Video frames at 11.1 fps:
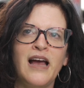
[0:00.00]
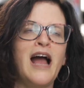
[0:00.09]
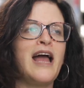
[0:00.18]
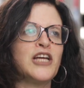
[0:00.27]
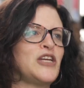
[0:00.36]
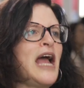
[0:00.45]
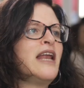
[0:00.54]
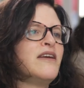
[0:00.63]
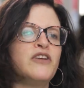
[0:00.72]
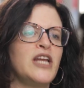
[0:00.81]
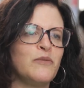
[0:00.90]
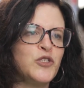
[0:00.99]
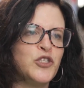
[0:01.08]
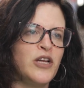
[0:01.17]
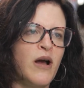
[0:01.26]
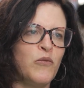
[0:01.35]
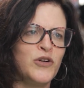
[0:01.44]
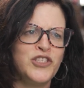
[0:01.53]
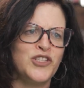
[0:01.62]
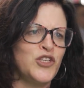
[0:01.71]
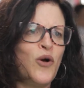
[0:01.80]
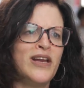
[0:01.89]
I live in Amsterdam, which
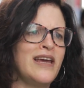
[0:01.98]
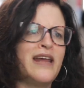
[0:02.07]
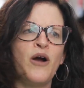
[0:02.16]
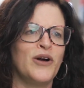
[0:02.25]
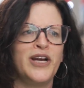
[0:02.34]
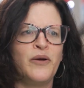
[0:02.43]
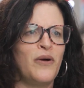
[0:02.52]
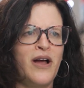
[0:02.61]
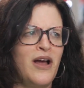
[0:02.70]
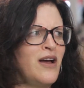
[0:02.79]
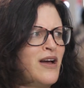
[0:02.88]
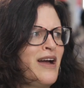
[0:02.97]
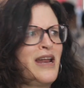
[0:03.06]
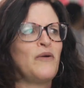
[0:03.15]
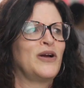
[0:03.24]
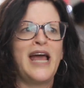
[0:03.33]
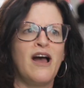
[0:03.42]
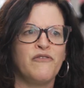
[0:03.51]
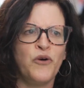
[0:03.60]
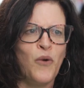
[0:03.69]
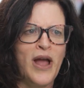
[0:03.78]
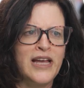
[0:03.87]
is only an hour and a half
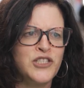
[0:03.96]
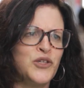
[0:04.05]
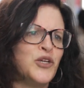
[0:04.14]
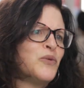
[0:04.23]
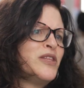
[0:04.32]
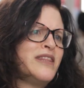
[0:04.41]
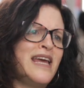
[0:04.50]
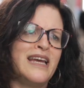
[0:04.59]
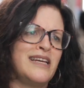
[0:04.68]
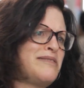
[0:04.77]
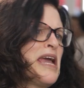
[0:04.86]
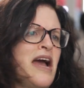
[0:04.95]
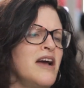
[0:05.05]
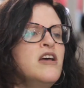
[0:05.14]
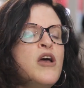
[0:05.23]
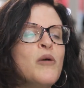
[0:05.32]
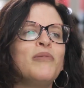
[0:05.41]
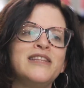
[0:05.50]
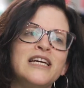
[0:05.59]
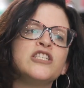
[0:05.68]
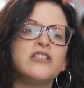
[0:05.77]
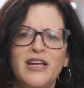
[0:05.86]
away. So you would think, yeah, but
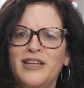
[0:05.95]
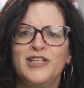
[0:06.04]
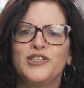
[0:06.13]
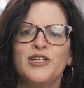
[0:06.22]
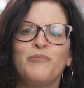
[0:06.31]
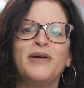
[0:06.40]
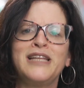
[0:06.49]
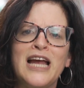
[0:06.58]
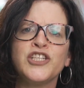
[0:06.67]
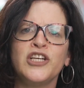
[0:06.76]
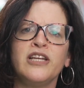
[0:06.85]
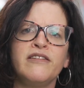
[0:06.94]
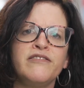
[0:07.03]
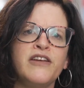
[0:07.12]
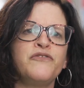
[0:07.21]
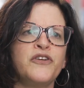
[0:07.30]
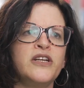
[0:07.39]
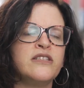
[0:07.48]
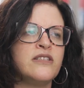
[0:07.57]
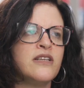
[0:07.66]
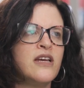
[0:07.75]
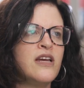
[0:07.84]
actually the
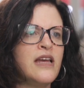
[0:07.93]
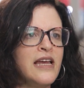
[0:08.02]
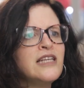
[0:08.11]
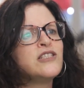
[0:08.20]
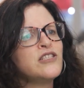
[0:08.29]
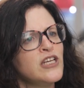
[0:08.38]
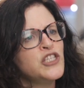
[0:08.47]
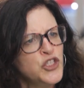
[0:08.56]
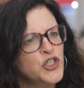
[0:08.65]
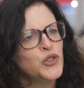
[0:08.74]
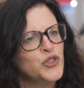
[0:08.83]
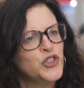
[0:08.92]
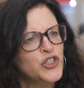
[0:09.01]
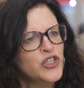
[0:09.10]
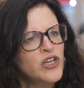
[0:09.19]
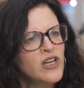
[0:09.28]
difference is huge,